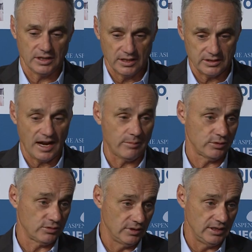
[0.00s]
kids an
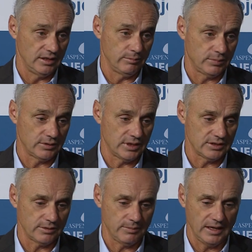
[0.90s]
opportunity to
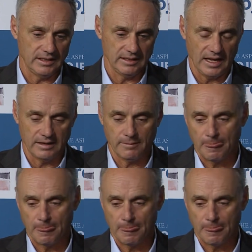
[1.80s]
participate in that.